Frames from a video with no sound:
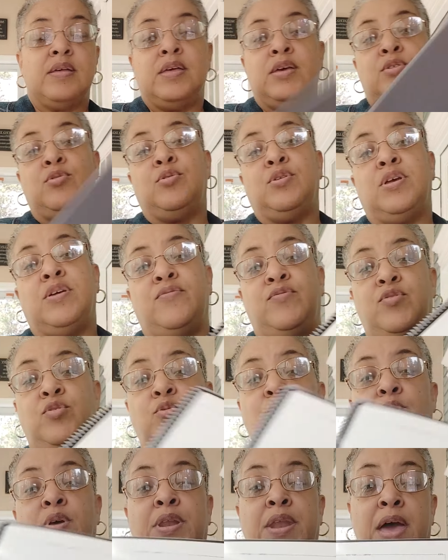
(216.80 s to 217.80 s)
It'll give
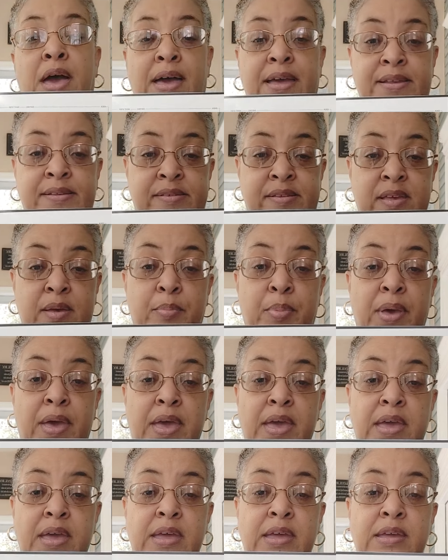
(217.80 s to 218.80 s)
you an idea
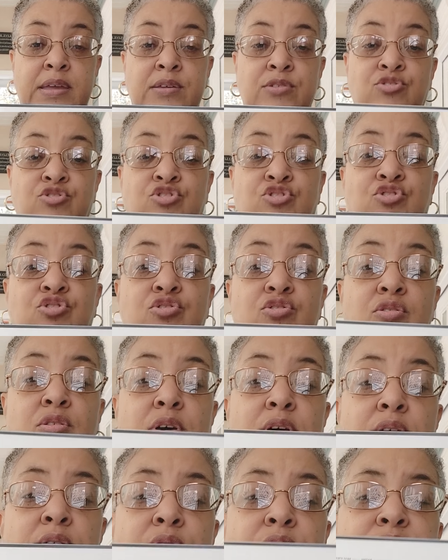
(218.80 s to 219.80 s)
page.
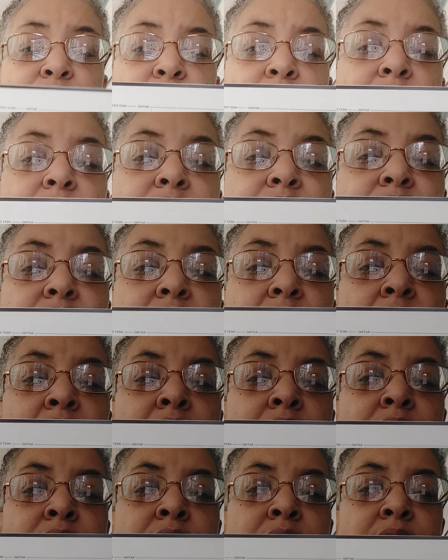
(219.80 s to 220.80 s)
I don't know if you can see
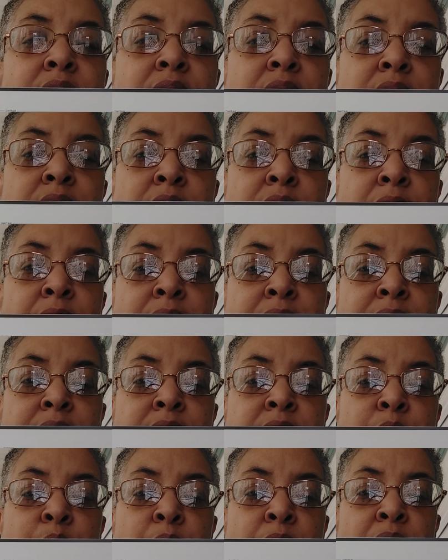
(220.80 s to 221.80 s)
that. An
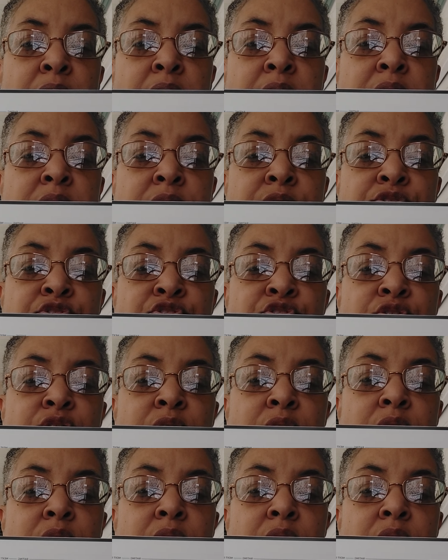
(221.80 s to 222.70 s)
idea page.